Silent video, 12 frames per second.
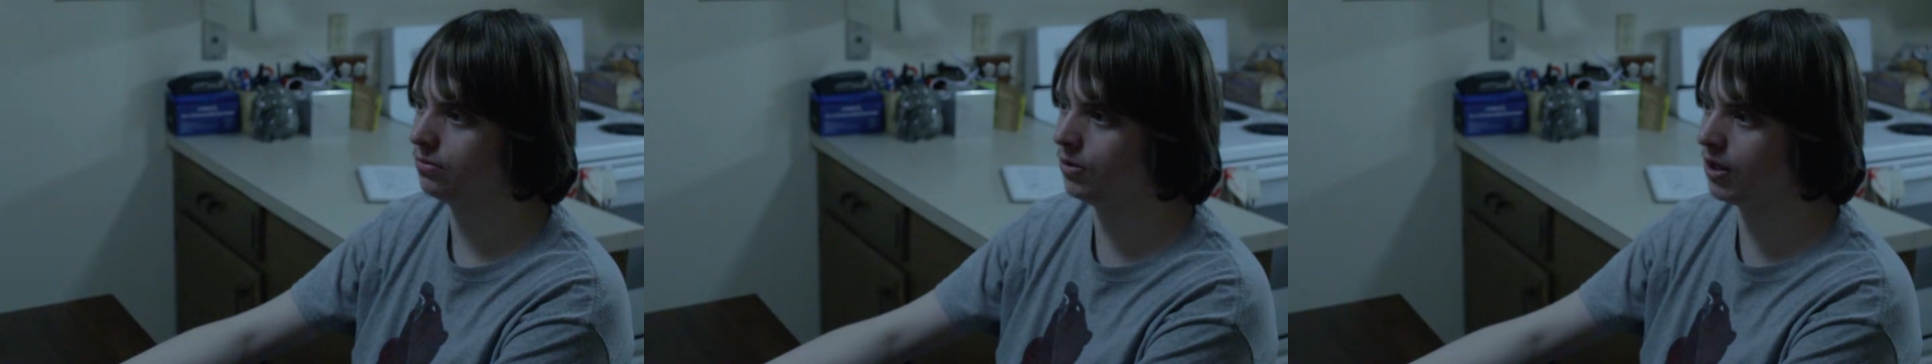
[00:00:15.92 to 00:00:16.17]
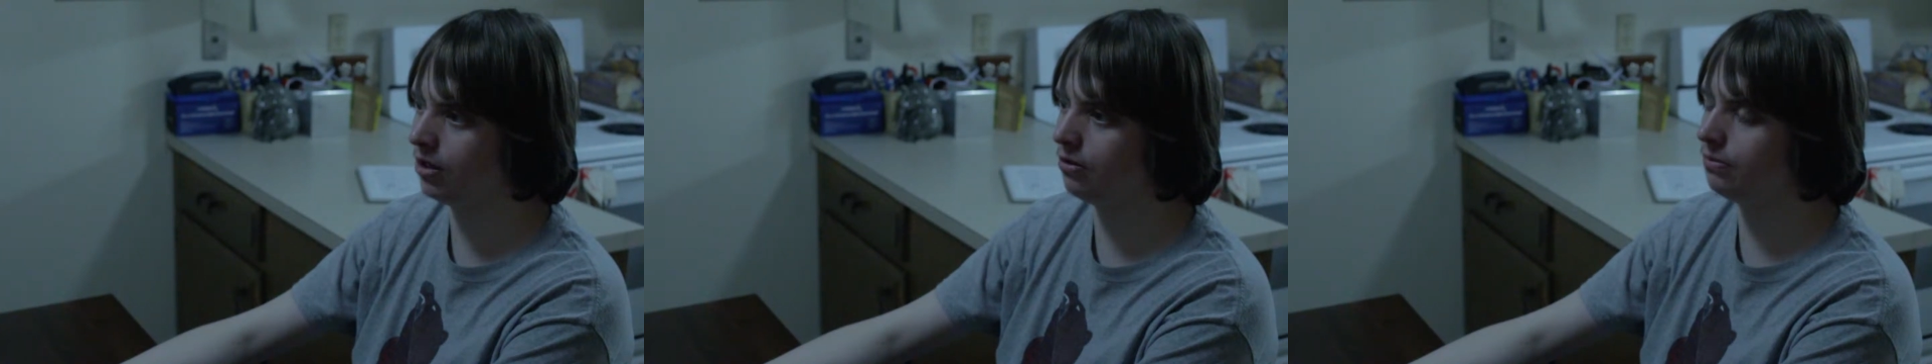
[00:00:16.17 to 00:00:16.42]

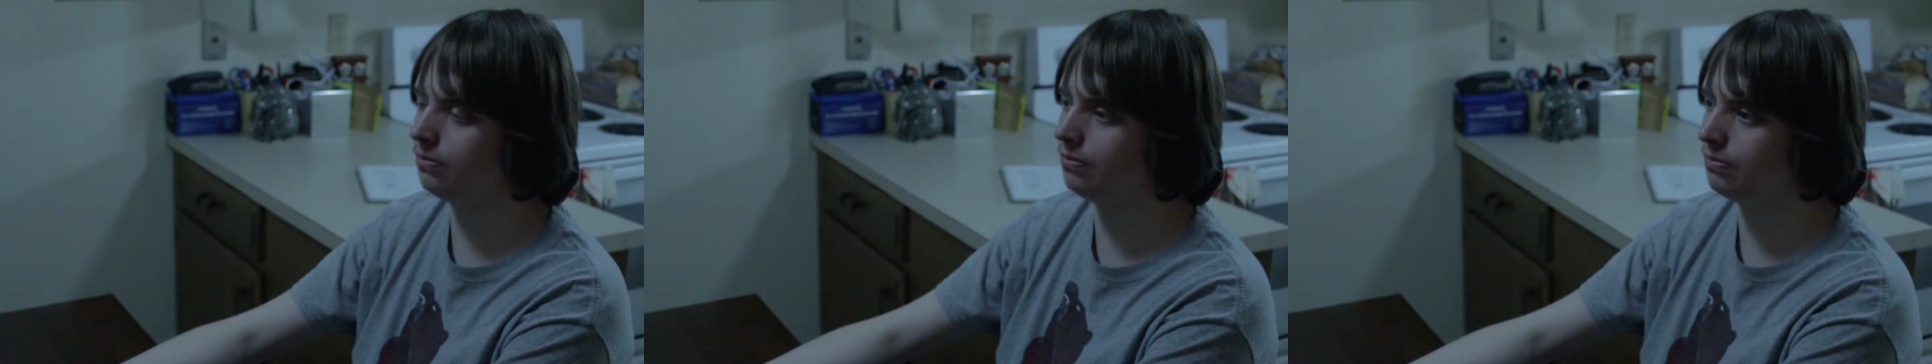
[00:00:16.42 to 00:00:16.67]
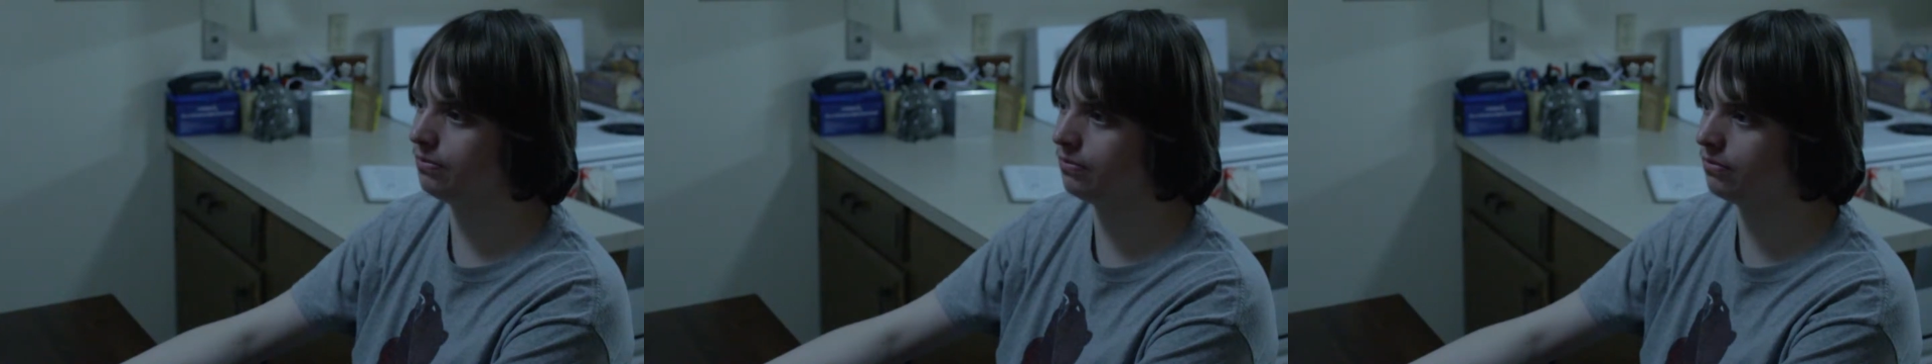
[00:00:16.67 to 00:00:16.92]
Well,
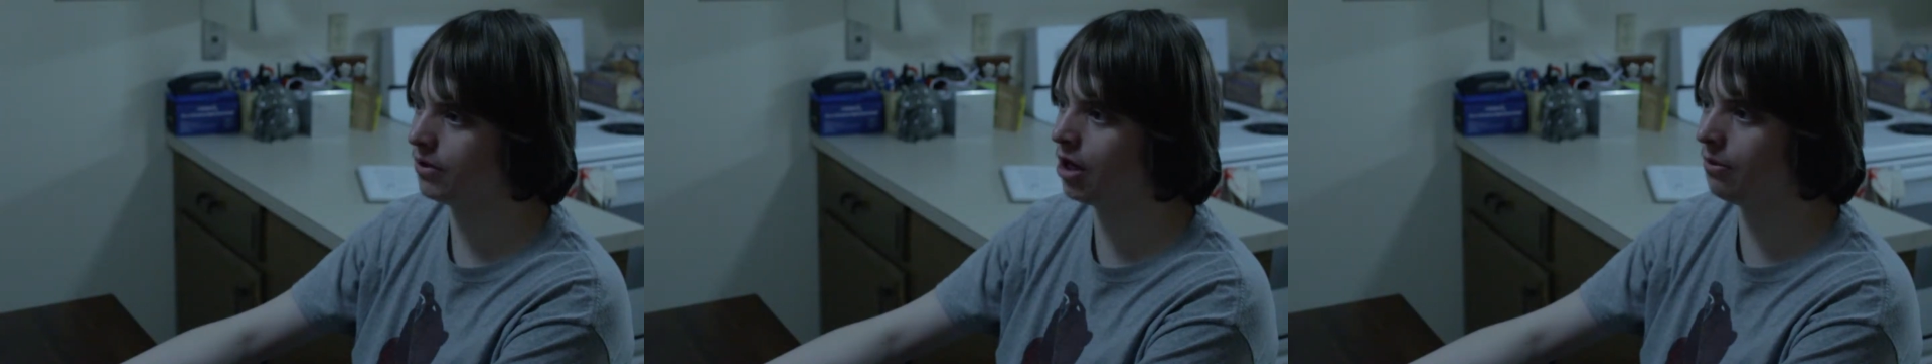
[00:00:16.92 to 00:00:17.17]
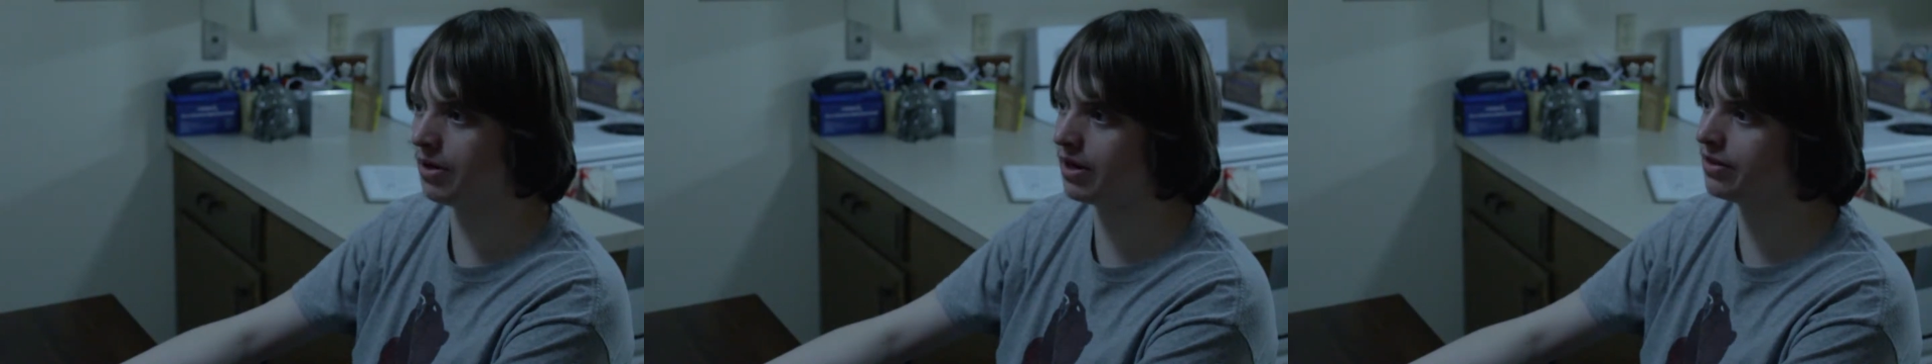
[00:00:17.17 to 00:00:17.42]

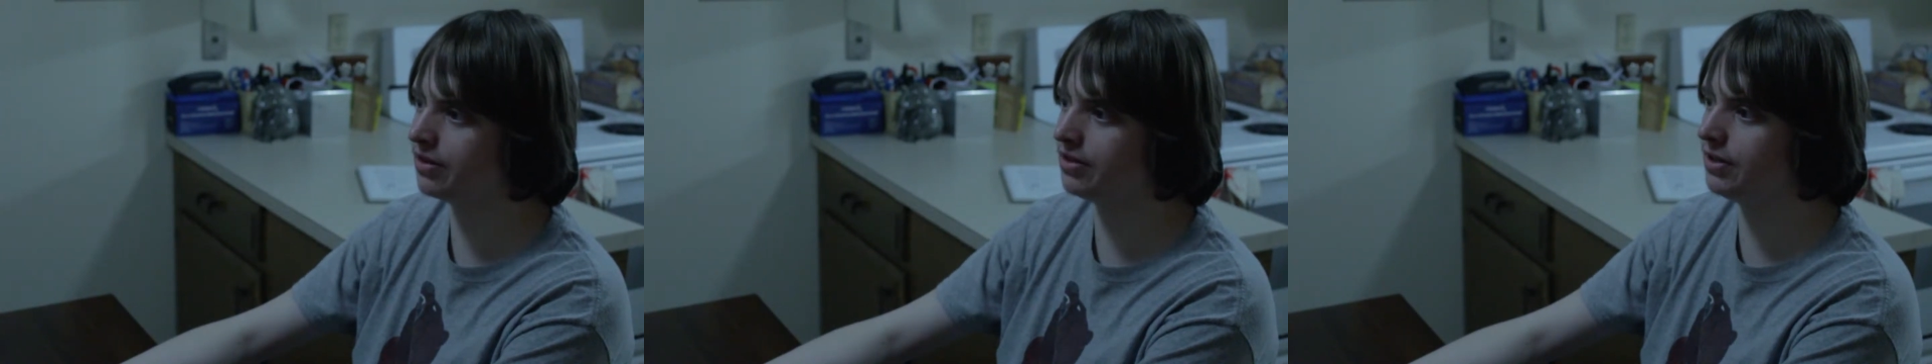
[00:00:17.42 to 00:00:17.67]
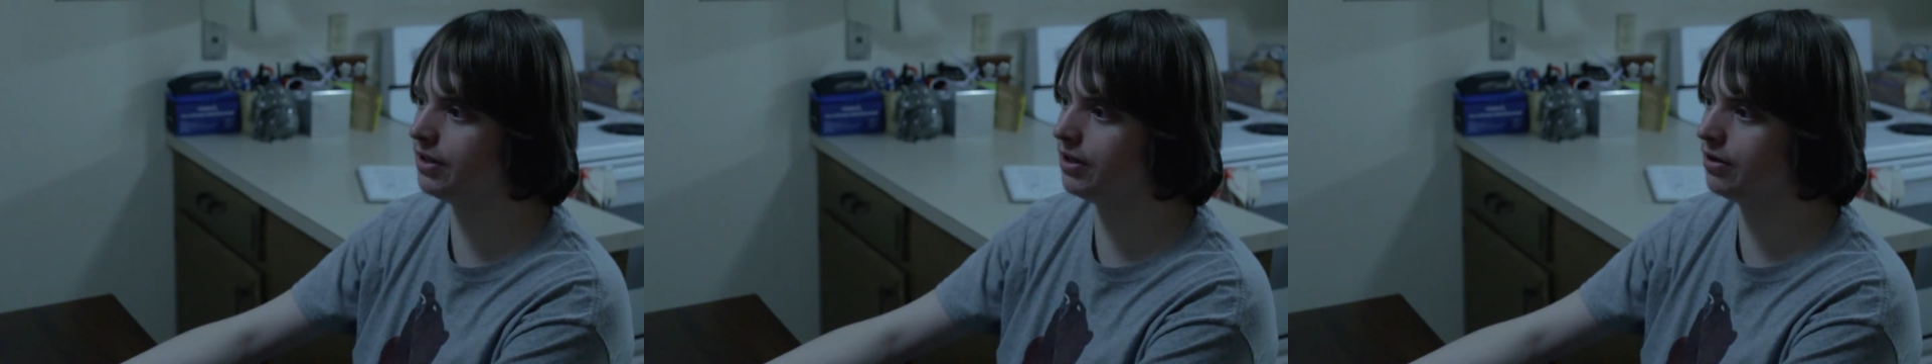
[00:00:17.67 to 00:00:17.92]
I'll make the
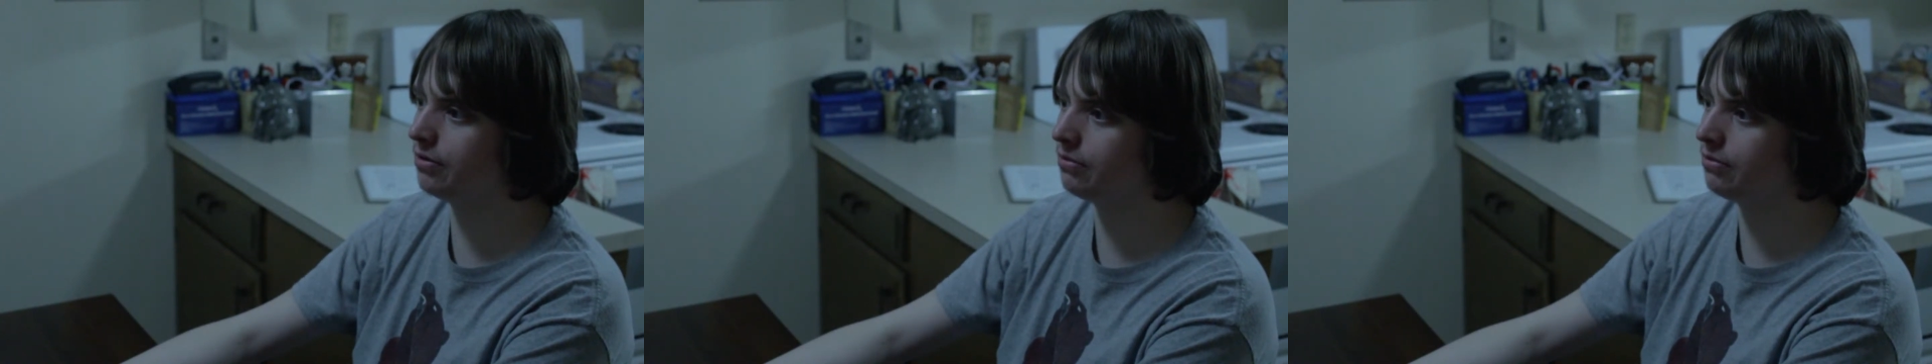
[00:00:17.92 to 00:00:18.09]
tea.